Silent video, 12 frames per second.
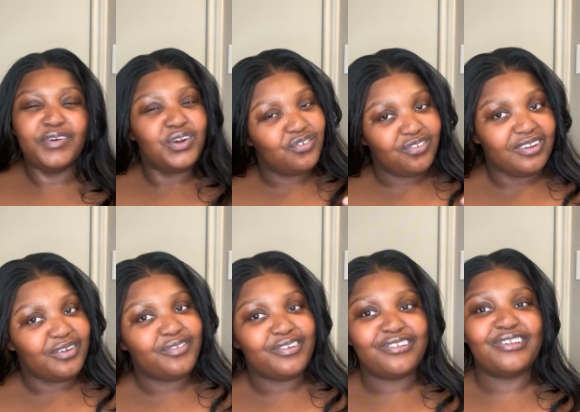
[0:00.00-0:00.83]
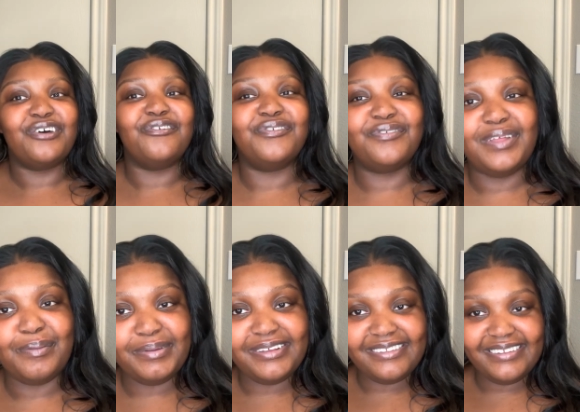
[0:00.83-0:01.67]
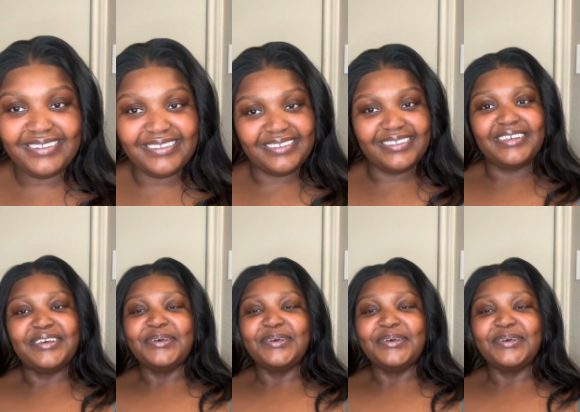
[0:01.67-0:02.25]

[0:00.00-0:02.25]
version of yourself, if that makes sense.